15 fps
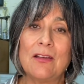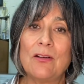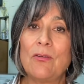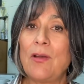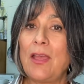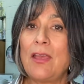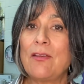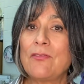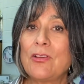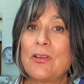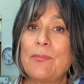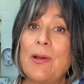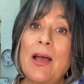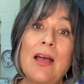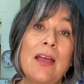Wave
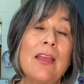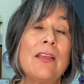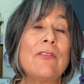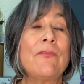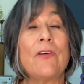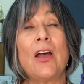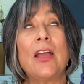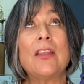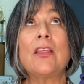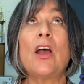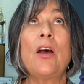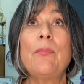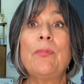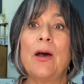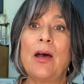goodbye and find
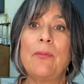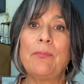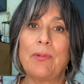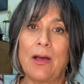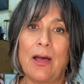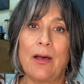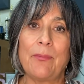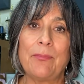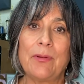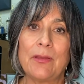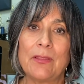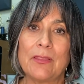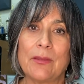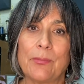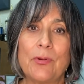up, up, up.
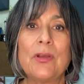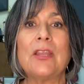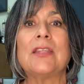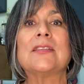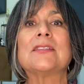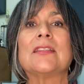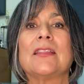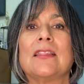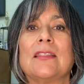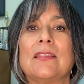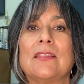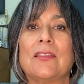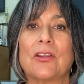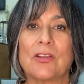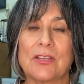The point is that
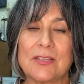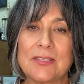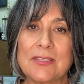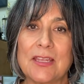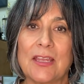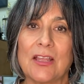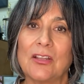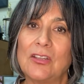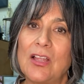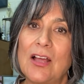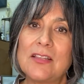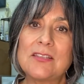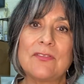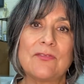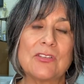they're going to sing it
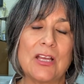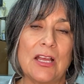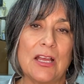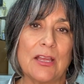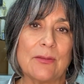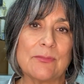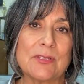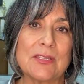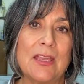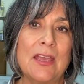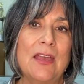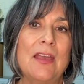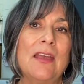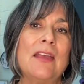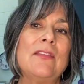lots of times.
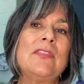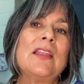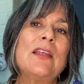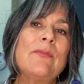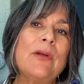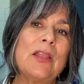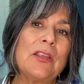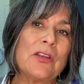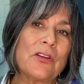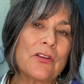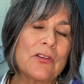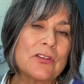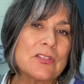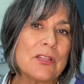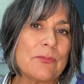And then I might
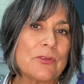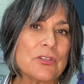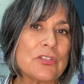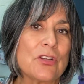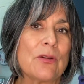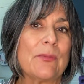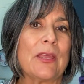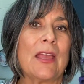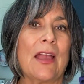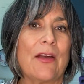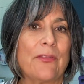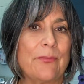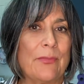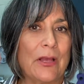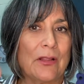encourage them to show me
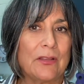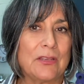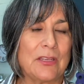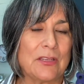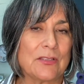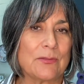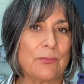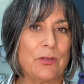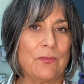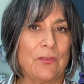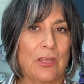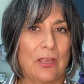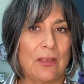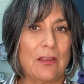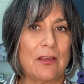how the melody is
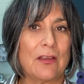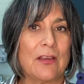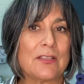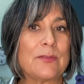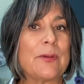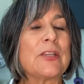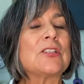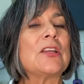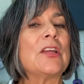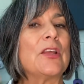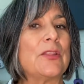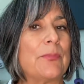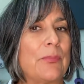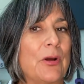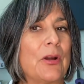moving, especially
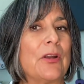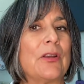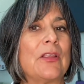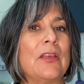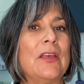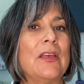on the part